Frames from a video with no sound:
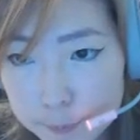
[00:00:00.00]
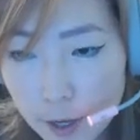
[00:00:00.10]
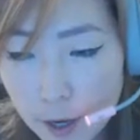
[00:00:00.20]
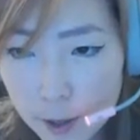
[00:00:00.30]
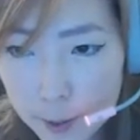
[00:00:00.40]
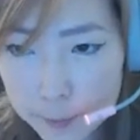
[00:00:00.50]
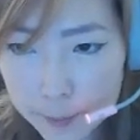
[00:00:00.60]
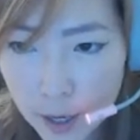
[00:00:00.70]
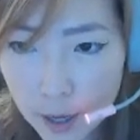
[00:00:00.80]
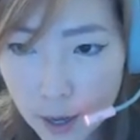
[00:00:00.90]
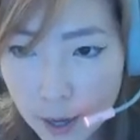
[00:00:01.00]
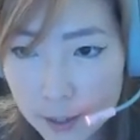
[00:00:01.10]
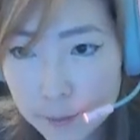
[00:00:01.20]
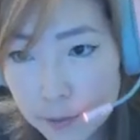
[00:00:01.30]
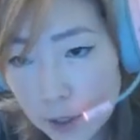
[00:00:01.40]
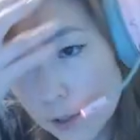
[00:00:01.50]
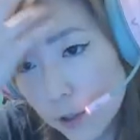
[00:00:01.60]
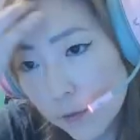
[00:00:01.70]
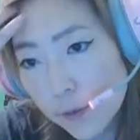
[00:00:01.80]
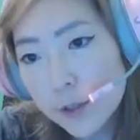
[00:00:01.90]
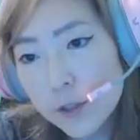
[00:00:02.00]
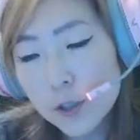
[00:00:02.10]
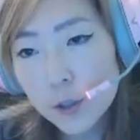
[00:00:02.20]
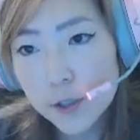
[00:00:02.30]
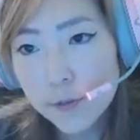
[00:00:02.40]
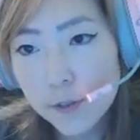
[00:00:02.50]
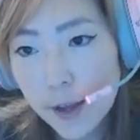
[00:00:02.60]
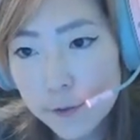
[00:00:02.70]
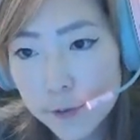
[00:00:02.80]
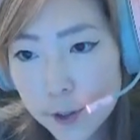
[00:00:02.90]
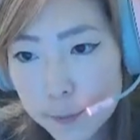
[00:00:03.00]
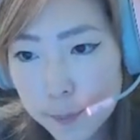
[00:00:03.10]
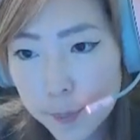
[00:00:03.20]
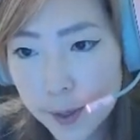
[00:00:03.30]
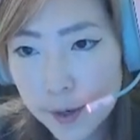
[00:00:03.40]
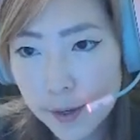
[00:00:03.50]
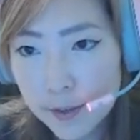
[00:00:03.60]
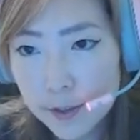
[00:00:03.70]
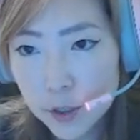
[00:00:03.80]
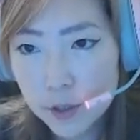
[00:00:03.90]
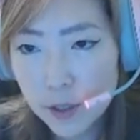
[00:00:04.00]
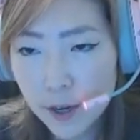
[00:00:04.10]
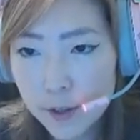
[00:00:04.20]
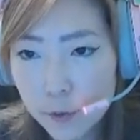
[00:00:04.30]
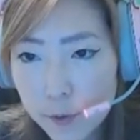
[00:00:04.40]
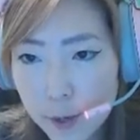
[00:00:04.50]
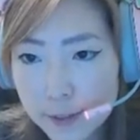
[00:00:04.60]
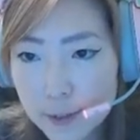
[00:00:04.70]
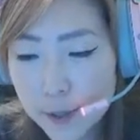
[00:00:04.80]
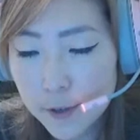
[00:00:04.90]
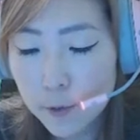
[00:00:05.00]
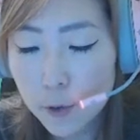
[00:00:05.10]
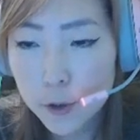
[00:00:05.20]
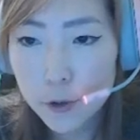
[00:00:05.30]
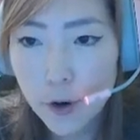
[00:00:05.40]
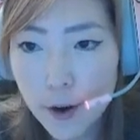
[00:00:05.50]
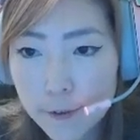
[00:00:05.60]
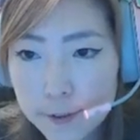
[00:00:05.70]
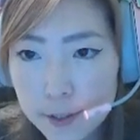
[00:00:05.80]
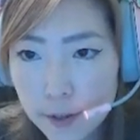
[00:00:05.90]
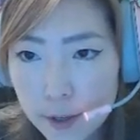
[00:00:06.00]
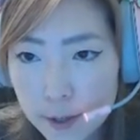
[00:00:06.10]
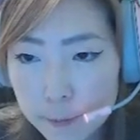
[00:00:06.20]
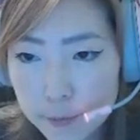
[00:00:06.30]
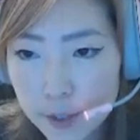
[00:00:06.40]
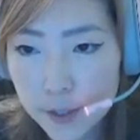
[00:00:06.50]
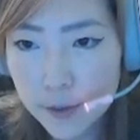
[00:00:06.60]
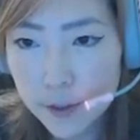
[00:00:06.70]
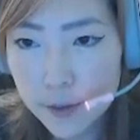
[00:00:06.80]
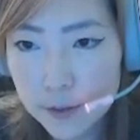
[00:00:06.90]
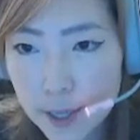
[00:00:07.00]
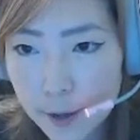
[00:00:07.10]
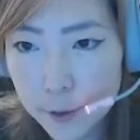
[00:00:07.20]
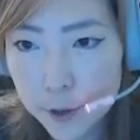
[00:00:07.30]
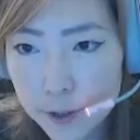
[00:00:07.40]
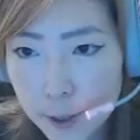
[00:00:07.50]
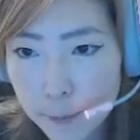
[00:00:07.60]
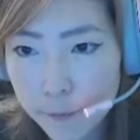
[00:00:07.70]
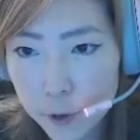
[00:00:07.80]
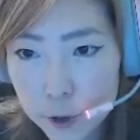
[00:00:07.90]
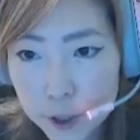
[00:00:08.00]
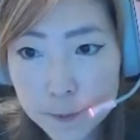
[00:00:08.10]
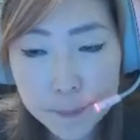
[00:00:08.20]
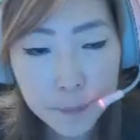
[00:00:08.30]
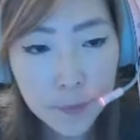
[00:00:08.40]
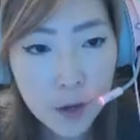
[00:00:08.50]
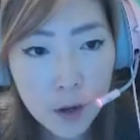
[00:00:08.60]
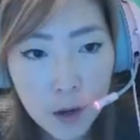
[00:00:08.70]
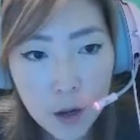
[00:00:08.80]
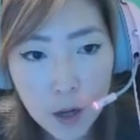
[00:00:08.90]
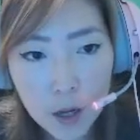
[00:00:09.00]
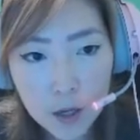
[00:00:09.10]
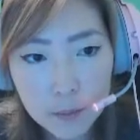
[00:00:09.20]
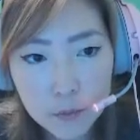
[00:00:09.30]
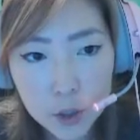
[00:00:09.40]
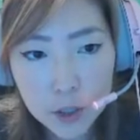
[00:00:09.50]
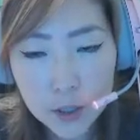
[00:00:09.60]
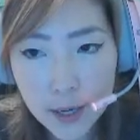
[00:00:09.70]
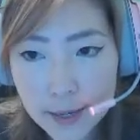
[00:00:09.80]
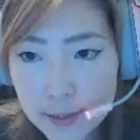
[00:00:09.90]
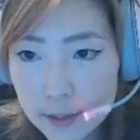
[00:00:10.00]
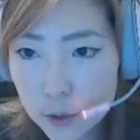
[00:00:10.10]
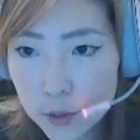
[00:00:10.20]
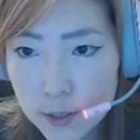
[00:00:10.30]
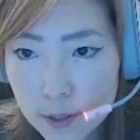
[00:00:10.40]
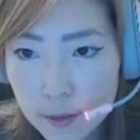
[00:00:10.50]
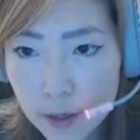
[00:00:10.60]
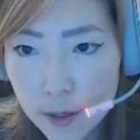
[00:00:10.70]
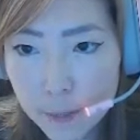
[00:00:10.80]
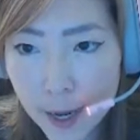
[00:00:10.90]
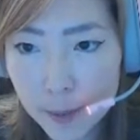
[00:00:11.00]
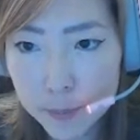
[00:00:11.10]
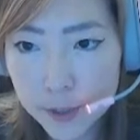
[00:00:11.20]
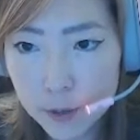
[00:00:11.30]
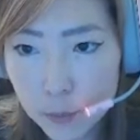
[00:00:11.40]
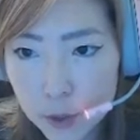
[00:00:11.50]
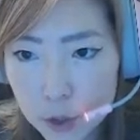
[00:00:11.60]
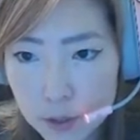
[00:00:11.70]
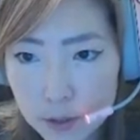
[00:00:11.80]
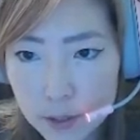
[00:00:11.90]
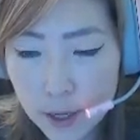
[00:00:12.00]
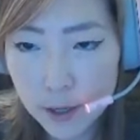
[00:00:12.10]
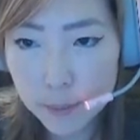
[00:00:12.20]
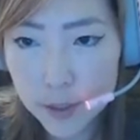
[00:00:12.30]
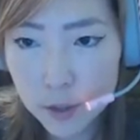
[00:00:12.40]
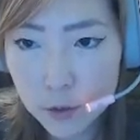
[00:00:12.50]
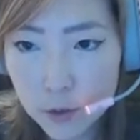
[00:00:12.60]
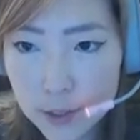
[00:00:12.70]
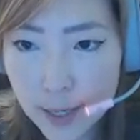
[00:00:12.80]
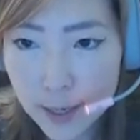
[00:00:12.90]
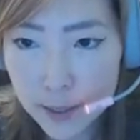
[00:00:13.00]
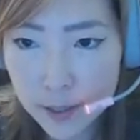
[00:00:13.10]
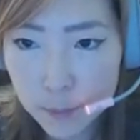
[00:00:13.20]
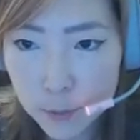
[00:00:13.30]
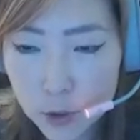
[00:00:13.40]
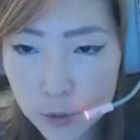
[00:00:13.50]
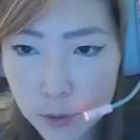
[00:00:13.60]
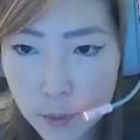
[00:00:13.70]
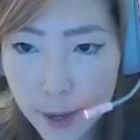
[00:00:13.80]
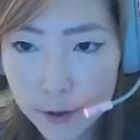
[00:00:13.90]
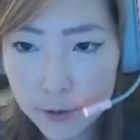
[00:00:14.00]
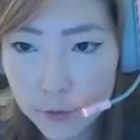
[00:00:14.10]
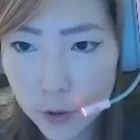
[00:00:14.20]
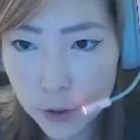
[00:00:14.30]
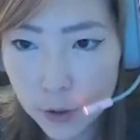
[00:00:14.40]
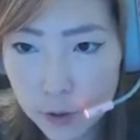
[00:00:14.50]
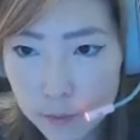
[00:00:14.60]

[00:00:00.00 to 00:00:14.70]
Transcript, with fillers: I'm not too familiar with Flatfoot, but I think she kind of reminds me of Lara Croft, like the tattered up version. She has an interesting back bling, which is a pistol taped to the back of her,